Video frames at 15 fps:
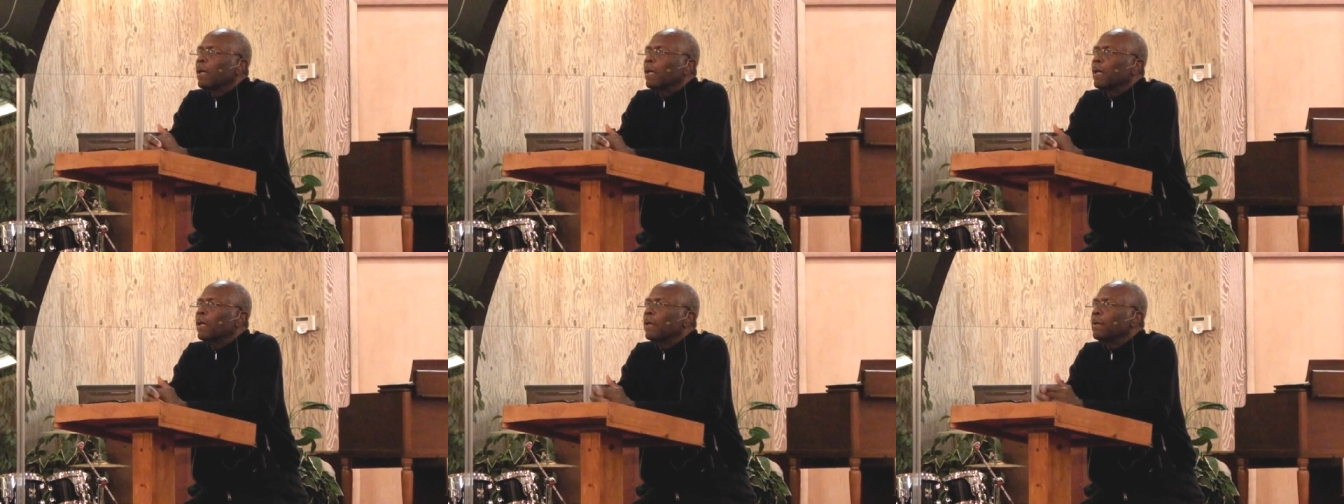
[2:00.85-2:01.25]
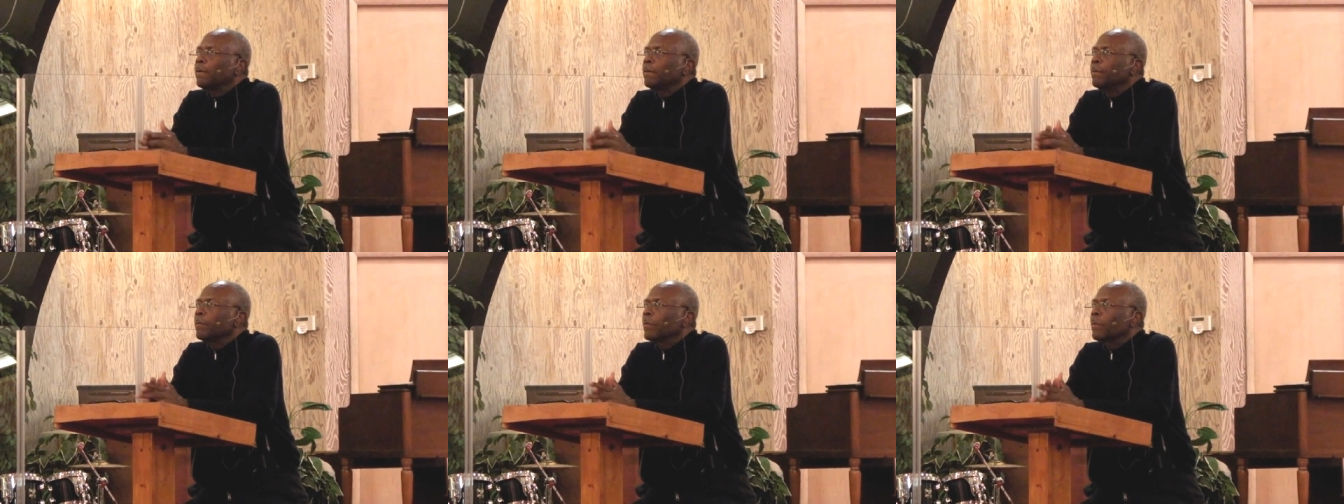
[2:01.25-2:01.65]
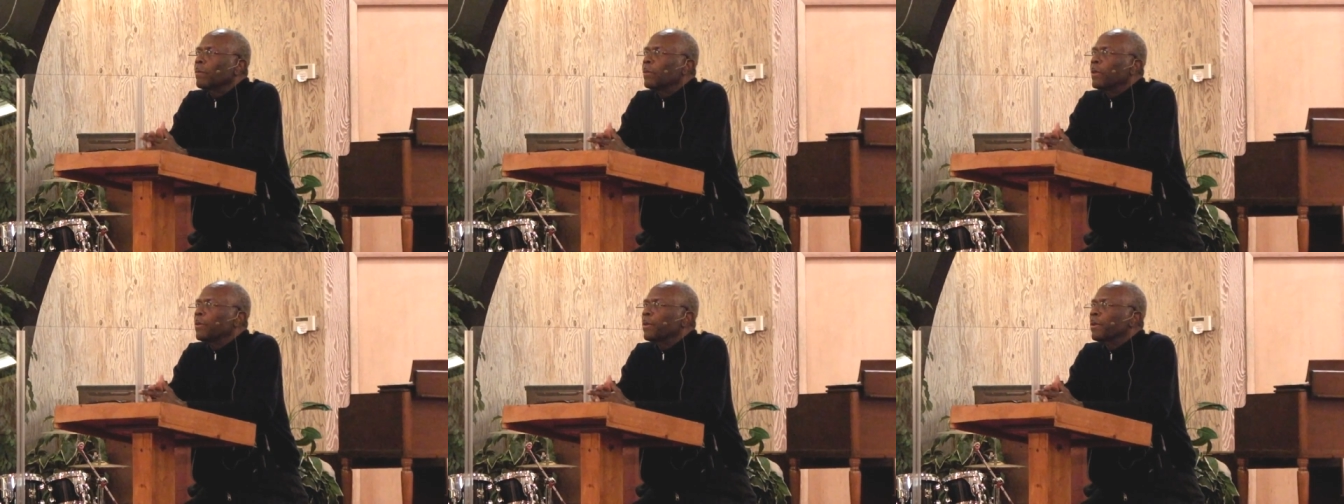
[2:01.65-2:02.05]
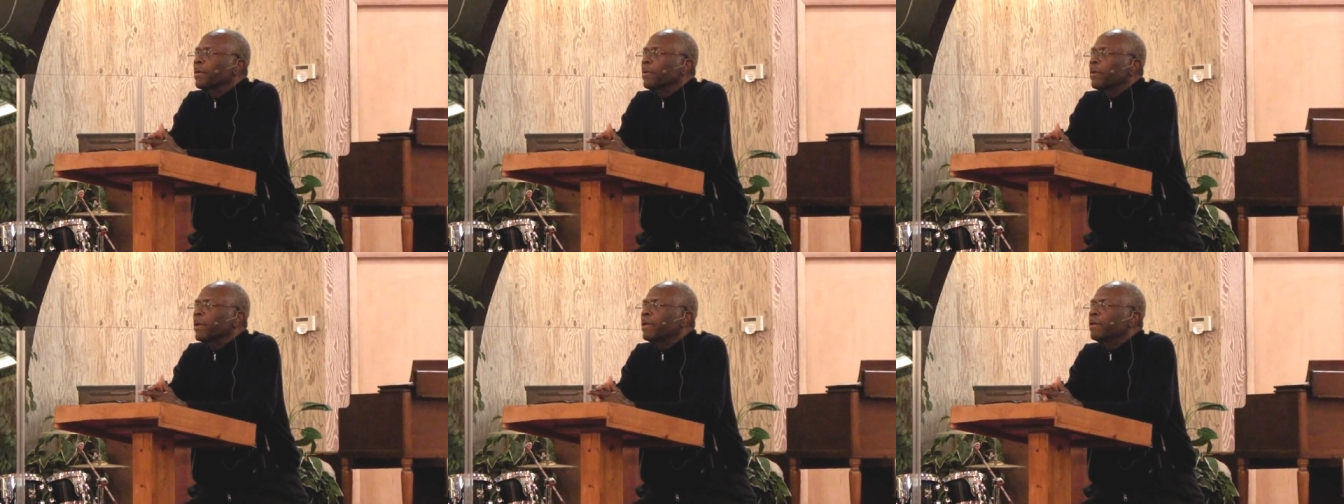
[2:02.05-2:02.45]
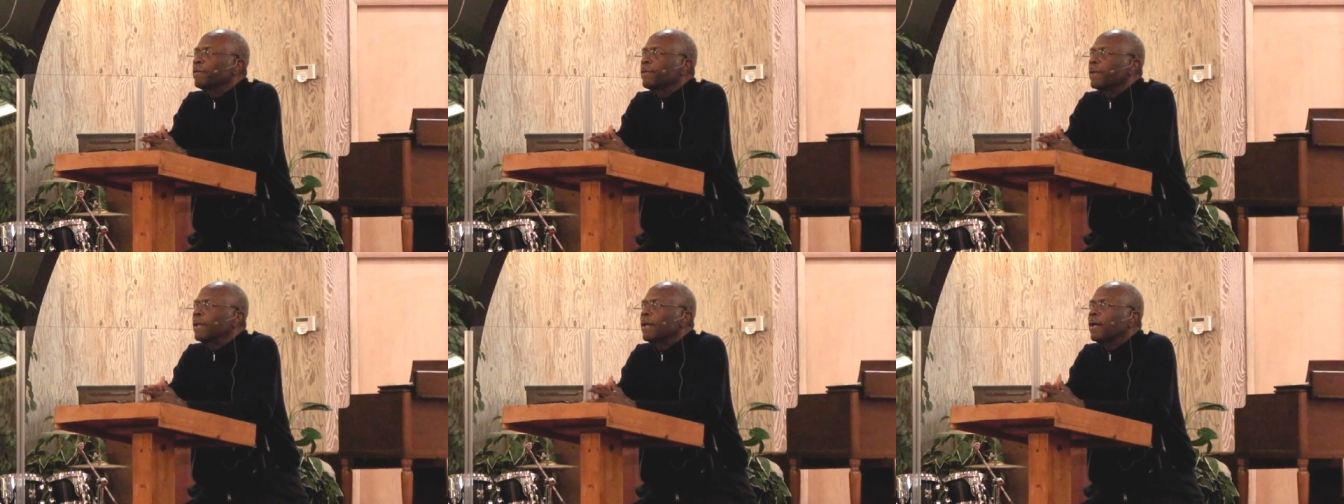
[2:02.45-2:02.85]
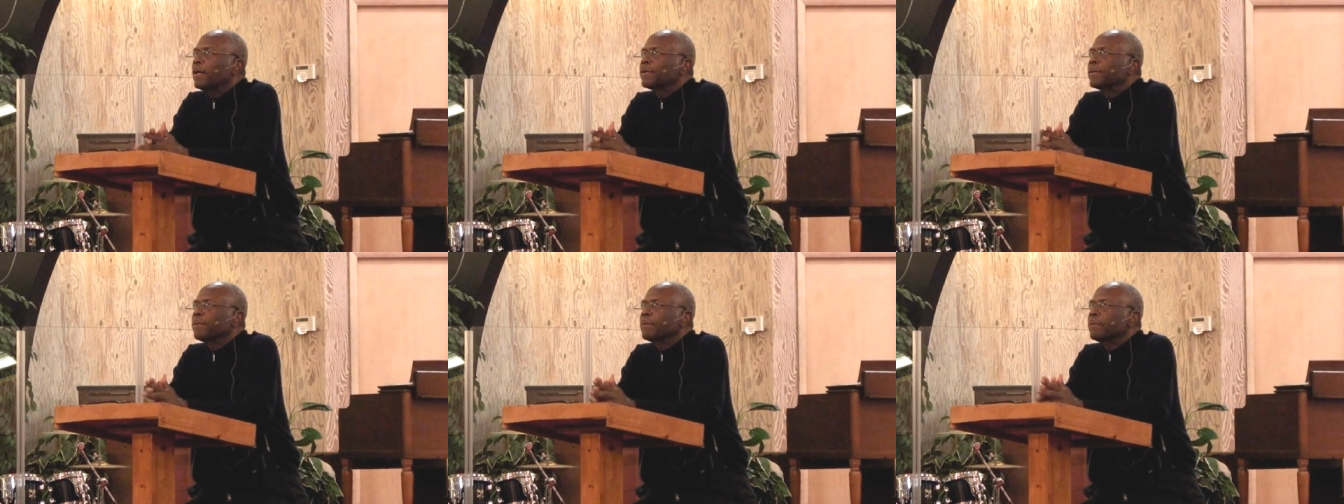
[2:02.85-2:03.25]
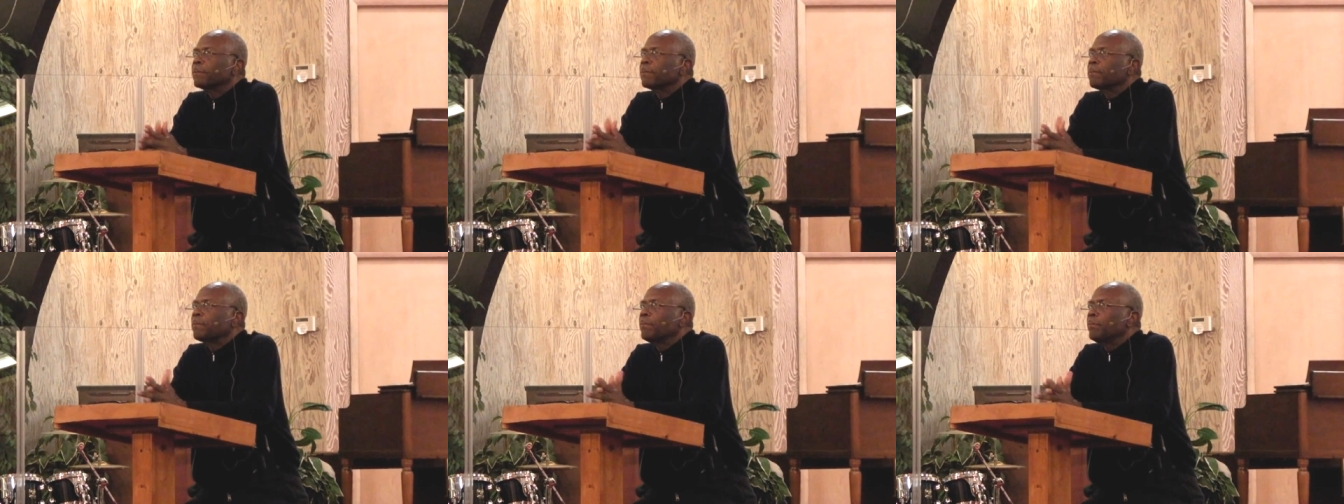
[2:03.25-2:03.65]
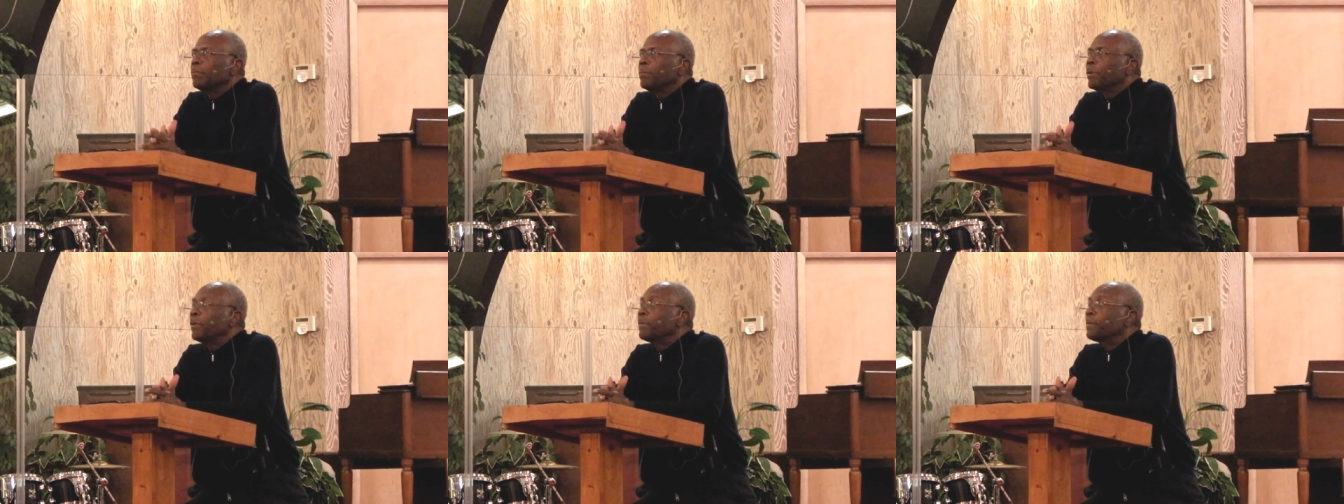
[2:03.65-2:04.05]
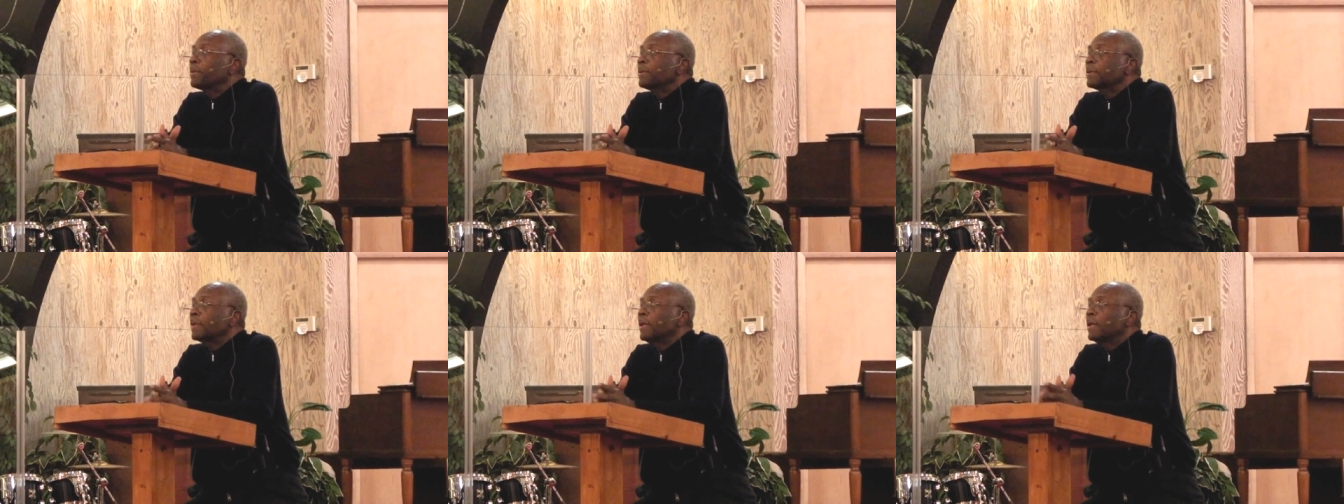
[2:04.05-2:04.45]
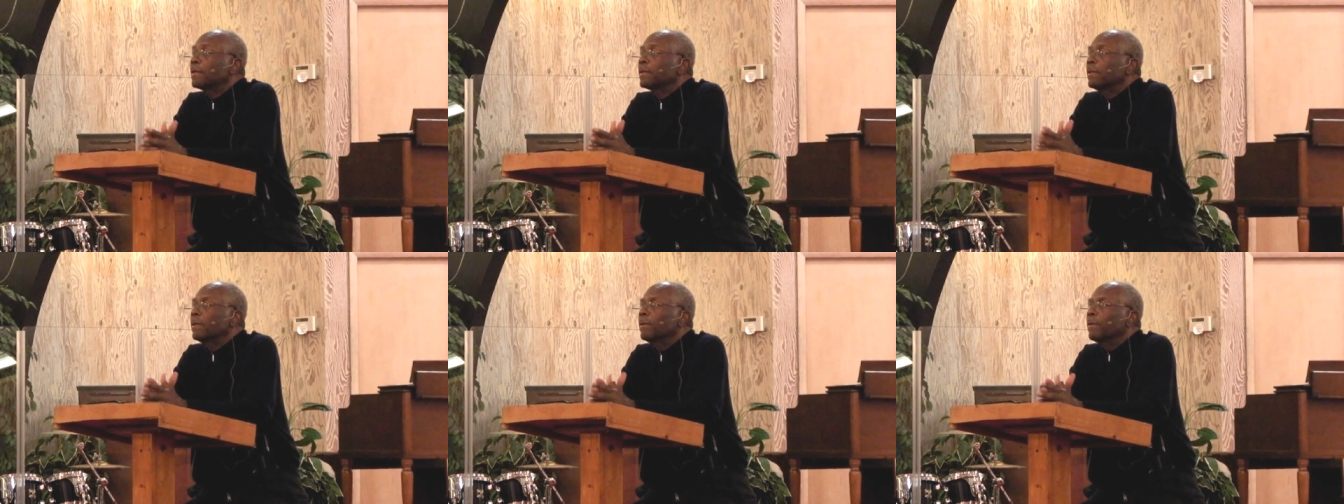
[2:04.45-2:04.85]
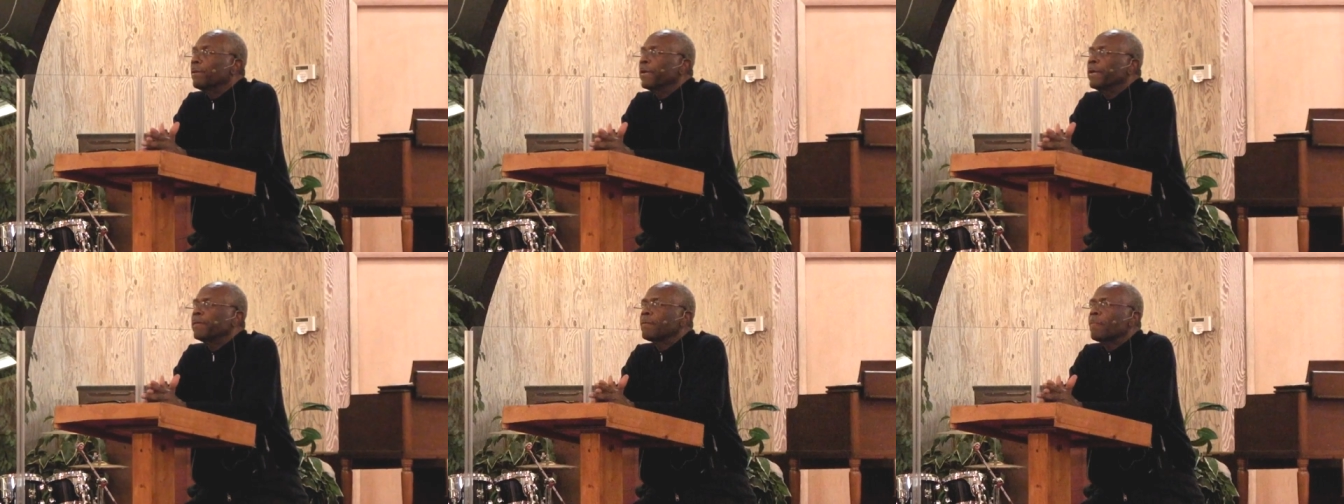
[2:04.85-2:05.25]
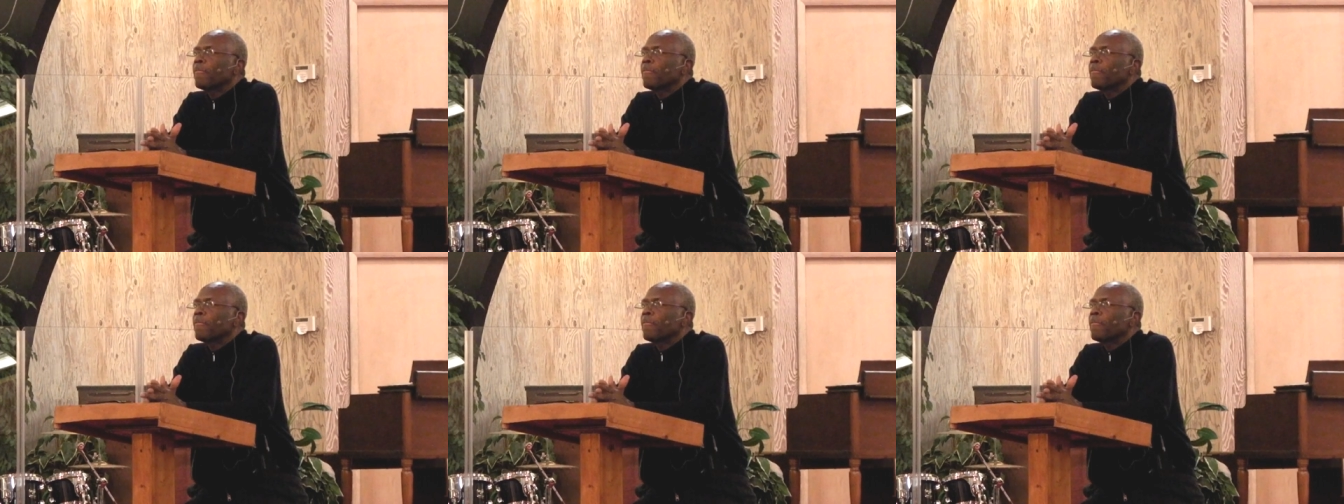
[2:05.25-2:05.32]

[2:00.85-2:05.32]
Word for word: And we were created for God's purpose, God's glory,